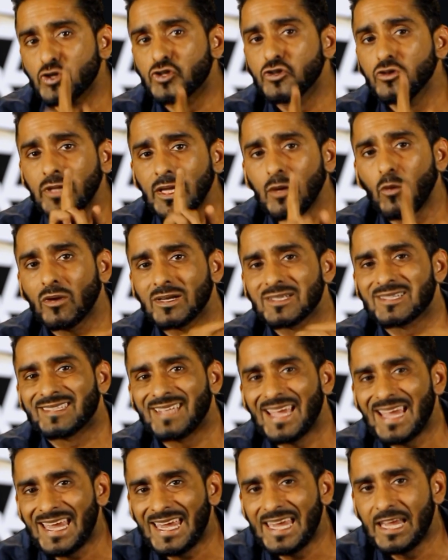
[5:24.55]
Or do they want to
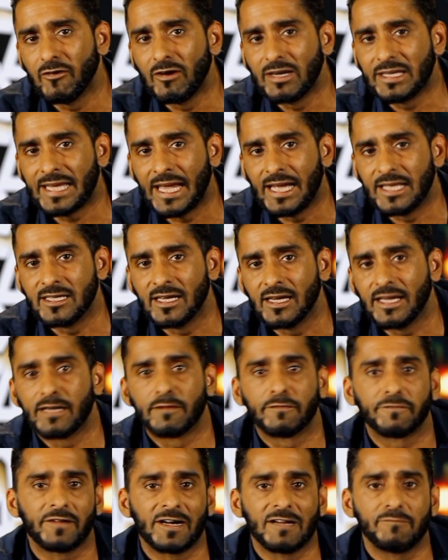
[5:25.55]
stay here in Kenya
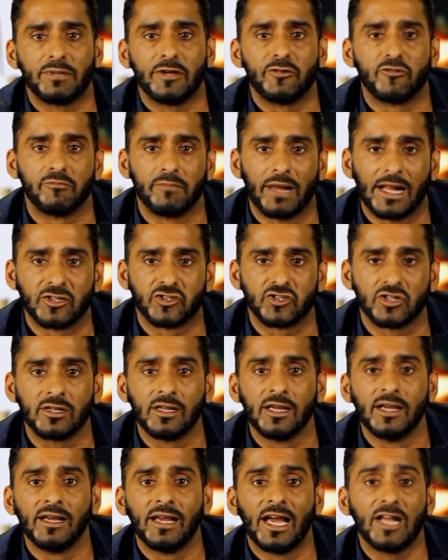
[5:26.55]
in a five bedroom
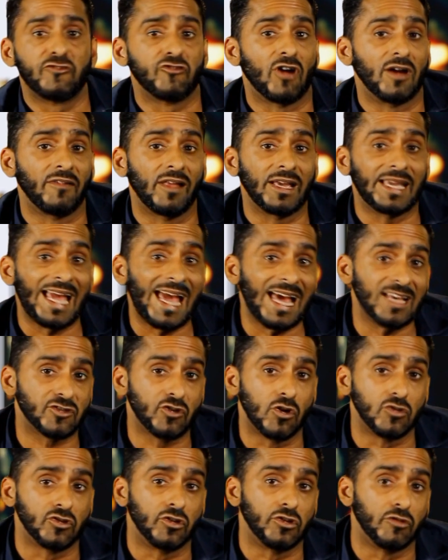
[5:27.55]
mansion and drive like
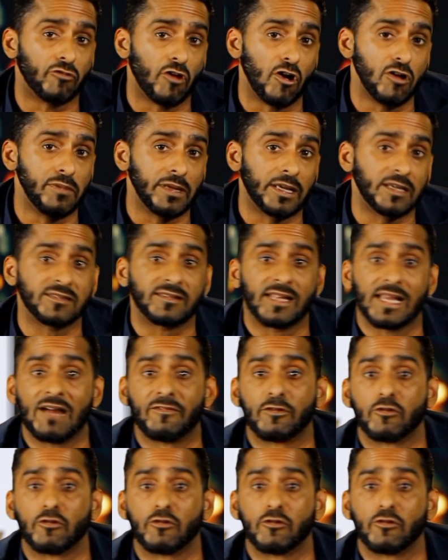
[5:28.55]
assholes on the road because they